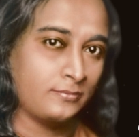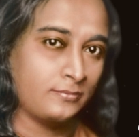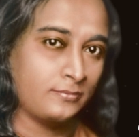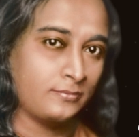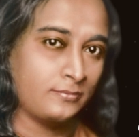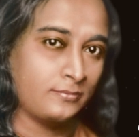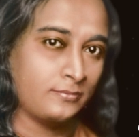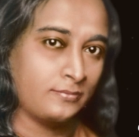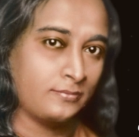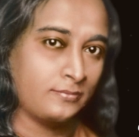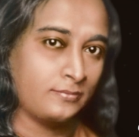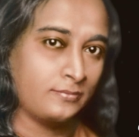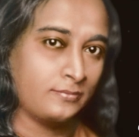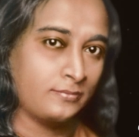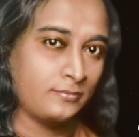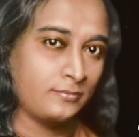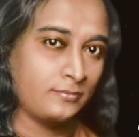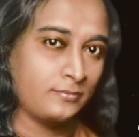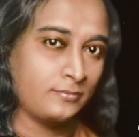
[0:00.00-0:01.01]

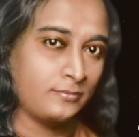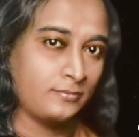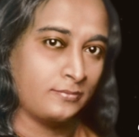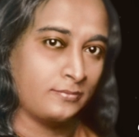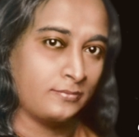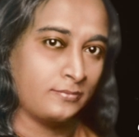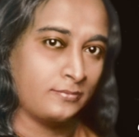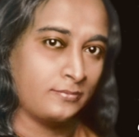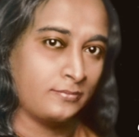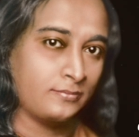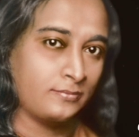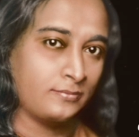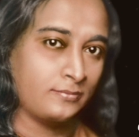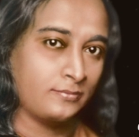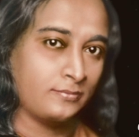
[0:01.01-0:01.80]
[no speech]